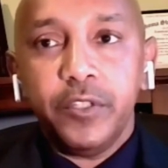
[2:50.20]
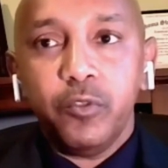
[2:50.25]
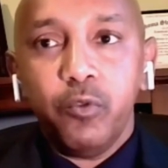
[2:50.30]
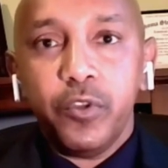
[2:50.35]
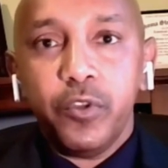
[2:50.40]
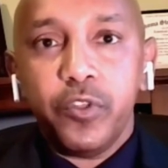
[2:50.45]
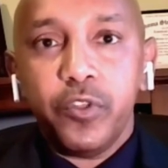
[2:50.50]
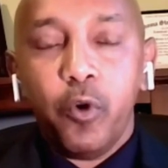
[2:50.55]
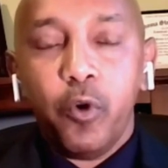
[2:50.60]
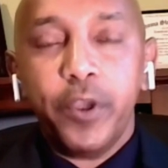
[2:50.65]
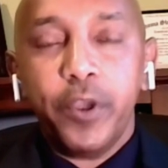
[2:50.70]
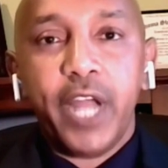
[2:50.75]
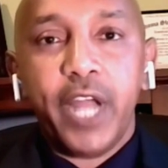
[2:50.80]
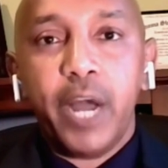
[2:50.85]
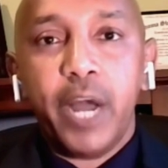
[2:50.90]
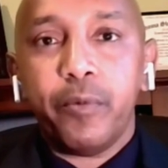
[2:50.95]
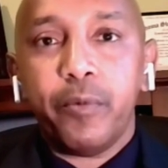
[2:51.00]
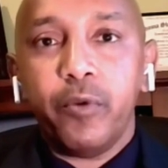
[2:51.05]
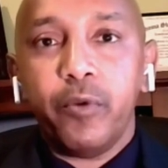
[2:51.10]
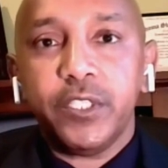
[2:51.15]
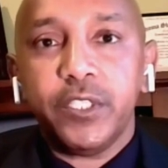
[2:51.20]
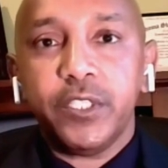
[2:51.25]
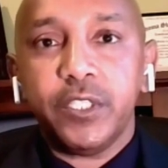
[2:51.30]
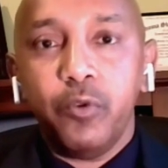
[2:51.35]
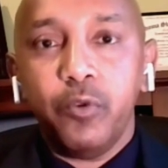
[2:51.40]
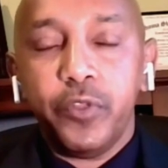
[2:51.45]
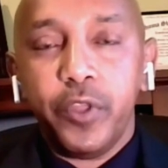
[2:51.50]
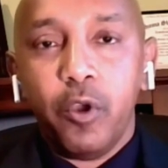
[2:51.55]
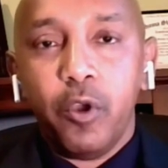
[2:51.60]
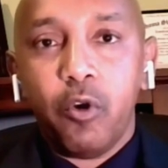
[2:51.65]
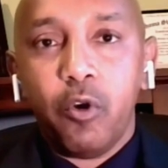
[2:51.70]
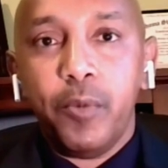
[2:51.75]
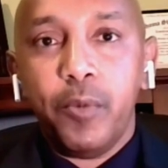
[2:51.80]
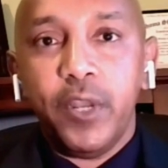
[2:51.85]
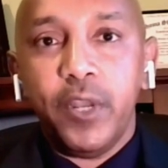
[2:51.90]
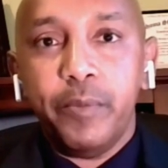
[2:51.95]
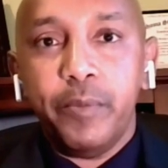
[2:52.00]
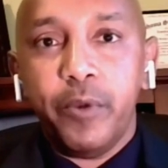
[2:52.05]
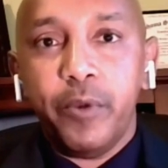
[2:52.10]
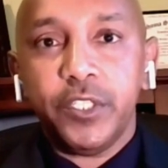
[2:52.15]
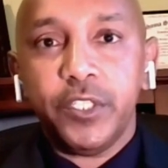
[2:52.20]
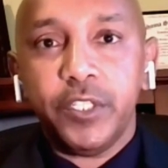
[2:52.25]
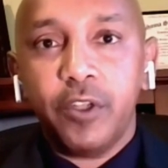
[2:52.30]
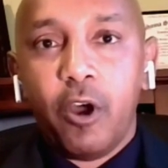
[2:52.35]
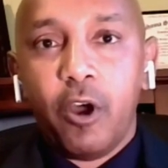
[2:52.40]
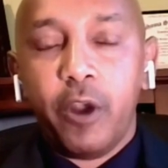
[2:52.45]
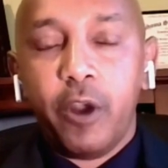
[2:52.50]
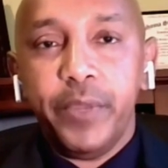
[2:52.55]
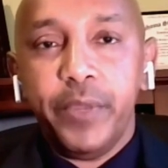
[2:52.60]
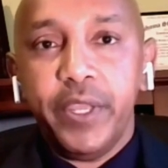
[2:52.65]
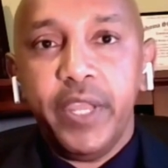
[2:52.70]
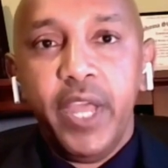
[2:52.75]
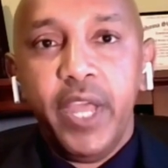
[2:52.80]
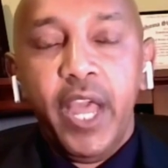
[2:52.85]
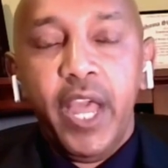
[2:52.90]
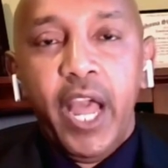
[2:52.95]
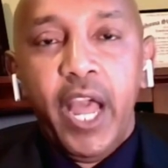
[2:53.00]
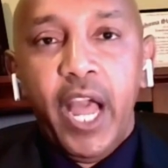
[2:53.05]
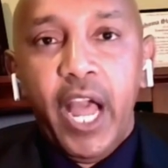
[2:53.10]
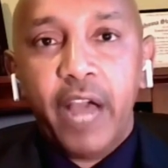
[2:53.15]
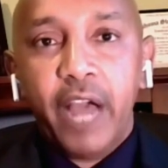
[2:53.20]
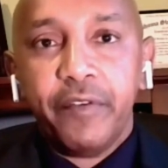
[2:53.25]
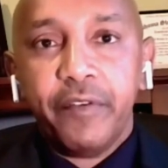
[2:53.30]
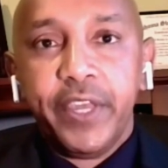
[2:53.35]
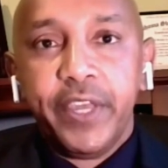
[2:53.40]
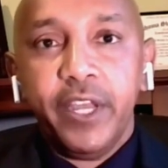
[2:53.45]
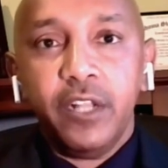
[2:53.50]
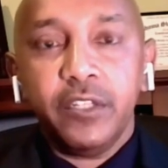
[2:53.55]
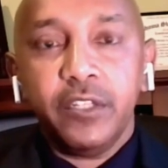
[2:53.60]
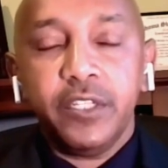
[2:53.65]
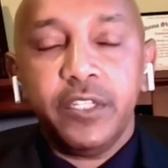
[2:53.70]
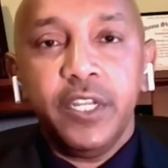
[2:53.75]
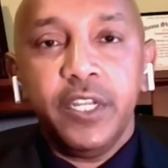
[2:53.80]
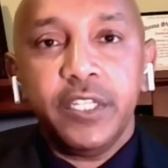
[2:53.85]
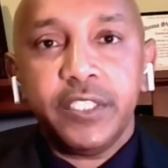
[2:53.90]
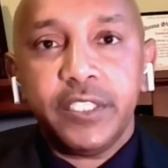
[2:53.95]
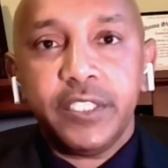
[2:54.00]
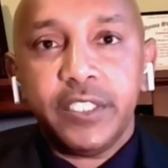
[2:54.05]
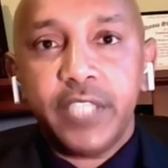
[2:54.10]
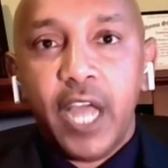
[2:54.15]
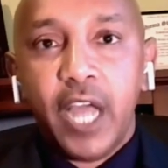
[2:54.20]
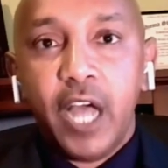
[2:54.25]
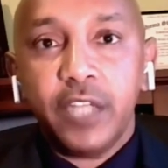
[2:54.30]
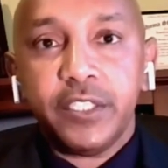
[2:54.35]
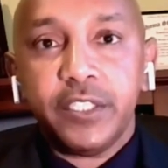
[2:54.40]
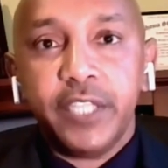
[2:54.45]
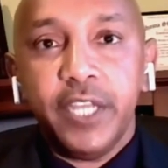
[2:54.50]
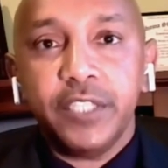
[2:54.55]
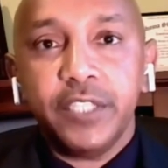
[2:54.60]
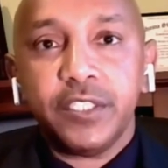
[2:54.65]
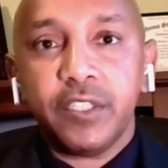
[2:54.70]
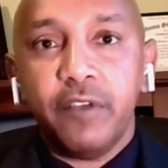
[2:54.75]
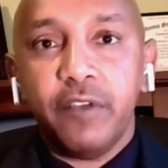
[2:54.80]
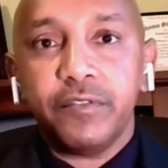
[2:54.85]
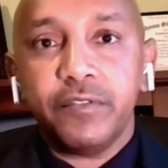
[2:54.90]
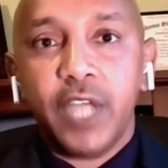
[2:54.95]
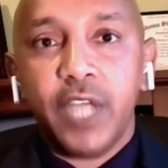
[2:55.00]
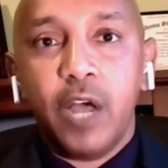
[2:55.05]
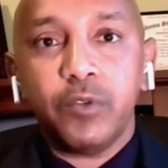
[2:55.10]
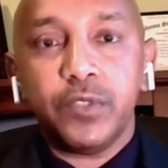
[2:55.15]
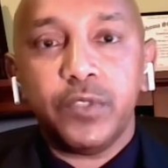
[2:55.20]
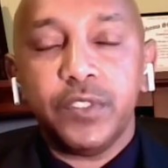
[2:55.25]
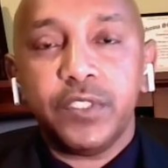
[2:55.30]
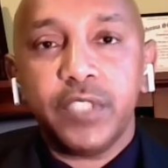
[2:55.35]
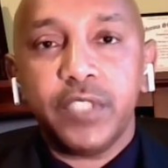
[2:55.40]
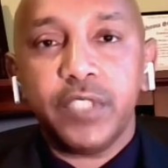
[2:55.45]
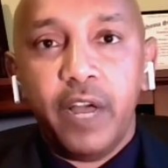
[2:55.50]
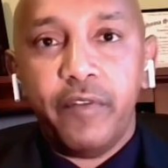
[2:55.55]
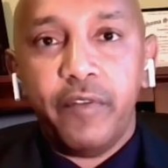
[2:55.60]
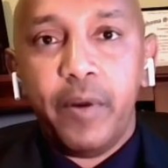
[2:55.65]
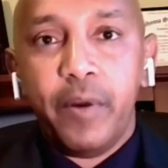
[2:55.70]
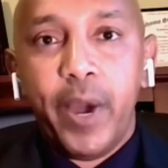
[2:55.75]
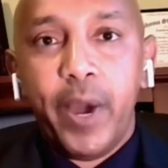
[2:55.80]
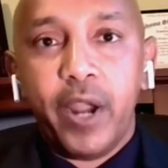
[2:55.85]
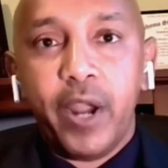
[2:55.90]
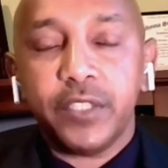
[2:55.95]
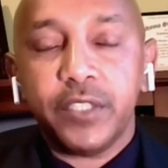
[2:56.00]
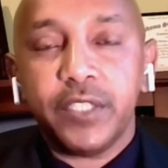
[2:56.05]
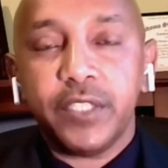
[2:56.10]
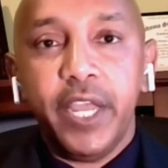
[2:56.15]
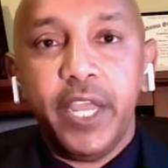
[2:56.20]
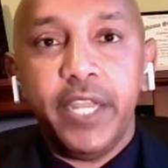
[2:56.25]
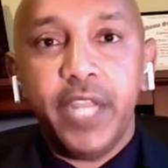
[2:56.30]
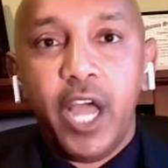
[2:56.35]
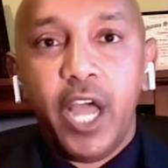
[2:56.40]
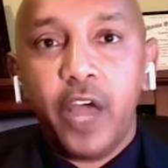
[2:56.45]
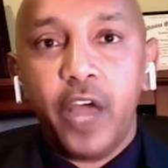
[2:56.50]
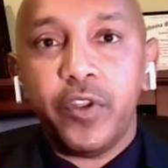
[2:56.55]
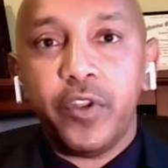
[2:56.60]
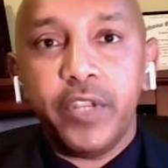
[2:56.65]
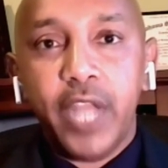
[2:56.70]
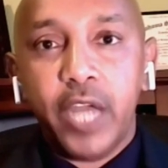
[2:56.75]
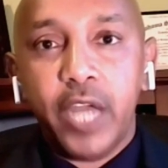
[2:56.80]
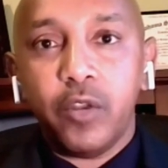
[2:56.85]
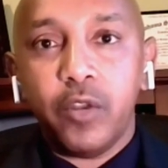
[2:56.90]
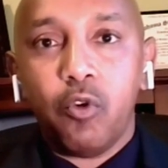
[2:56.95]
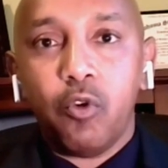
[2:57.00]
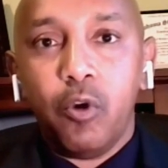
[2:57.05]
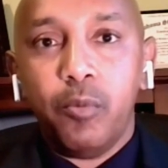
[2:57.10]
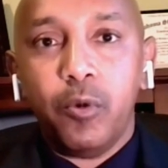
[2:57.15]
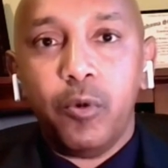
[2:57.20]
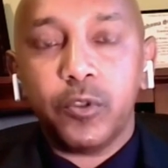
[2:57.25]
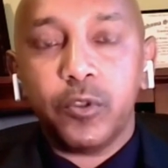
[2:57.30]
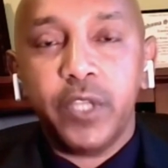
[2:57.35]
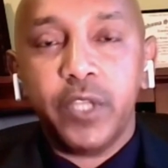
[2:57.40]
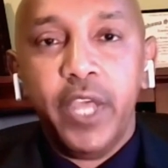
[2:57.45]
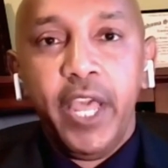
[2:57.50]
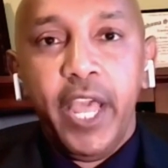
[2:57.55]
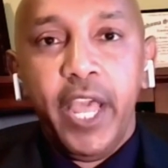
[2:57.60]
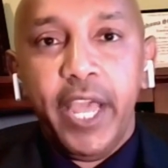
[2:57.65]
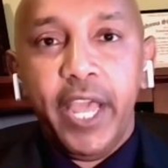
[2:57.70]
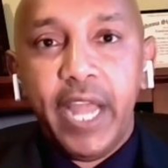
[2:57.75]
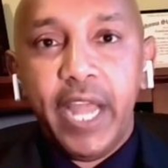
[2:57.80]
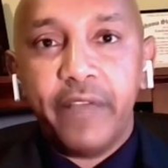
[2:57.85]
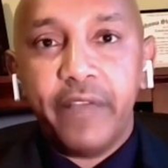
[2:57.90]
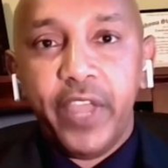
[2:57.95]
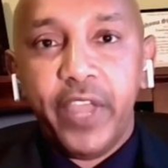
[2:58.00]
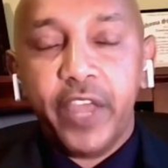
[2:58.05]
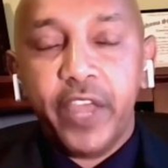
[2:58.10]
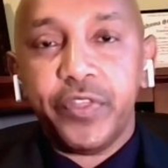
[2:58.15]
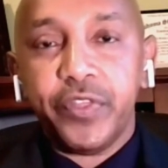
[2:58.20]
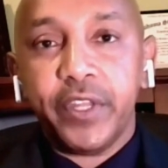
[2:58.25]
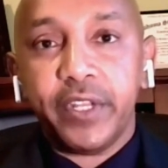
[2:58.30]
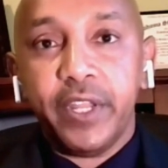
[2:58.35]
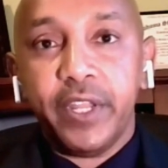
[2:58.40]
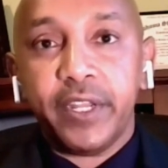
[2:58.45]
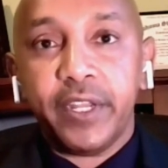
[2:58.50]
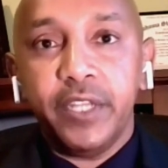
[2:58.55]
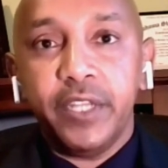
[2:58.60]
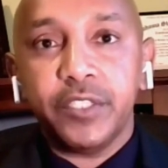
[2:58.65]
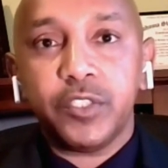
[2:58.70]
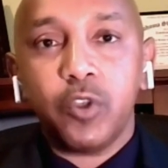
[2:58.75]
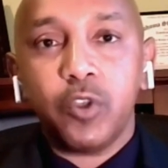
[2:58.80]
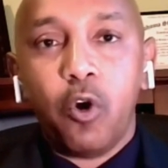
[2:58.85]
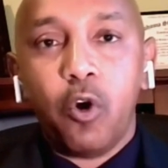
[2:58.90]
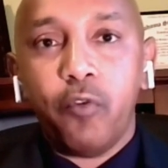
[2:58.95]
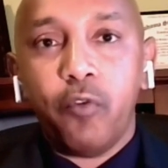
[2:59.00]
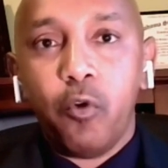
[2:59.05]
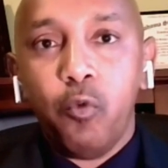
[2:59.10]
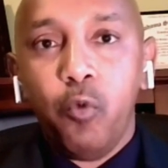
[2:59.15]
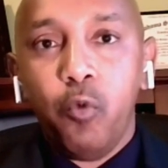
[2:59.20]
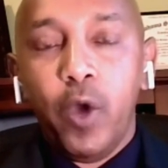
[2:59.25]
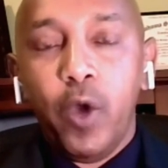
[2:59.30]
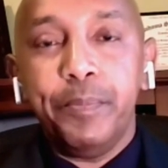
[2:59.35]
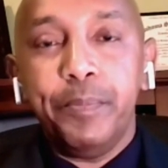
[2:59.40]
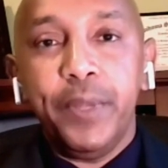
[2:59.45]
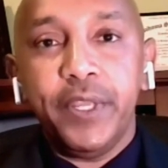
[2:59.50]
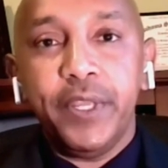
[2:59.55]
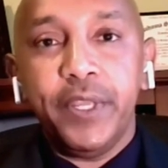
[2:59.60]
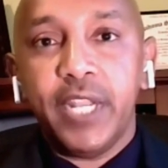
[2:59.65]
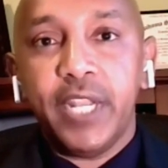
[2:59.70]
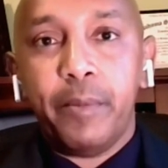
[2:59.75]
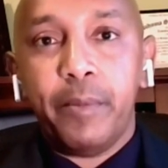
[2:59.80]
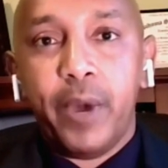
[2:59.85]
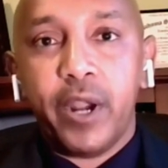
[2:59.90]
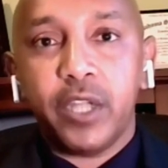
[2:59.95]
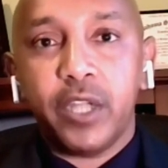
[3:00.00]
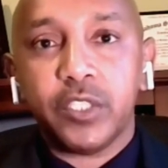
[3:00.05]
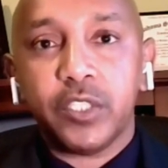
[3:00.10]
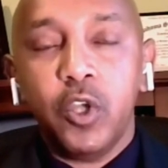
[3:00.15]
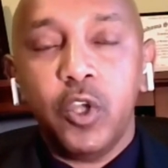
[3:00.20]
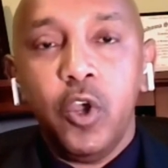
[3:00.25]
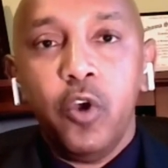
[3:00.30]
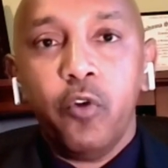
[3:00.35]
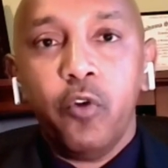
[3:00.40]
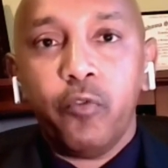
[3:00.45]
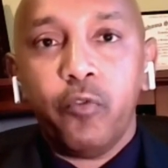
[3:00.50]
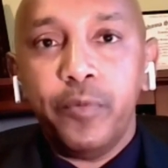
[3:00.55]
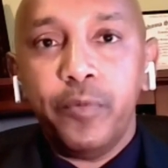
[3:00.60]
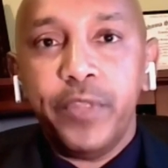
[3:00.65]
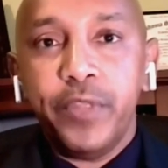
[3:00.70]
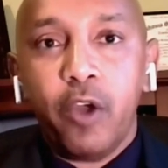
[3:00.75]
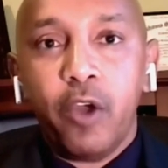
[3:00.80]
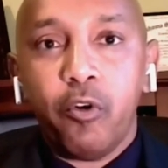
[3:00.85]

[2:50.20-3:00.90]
with joint operation with the Oromo Liberation Army, have killed tens of thousands of Amharas and other non-Oromos, and have ethnically cleansed over 1 million Amharas from the